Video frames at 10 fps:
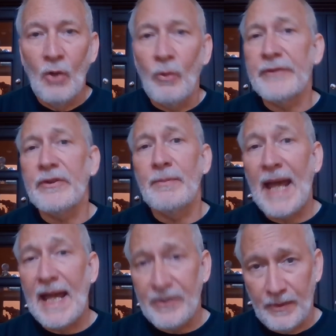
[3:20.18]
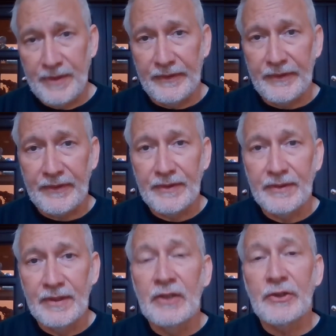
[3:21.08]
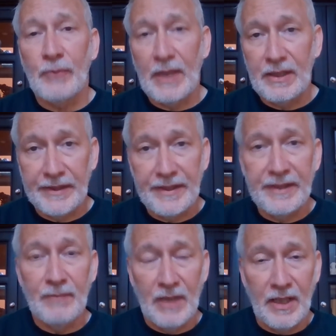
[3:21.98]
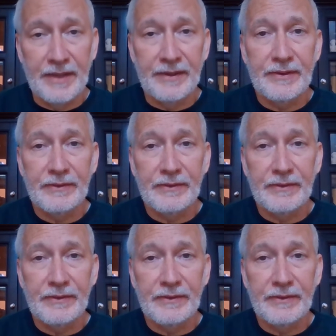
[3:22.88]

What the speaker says: One of the pathways to regulating the mind,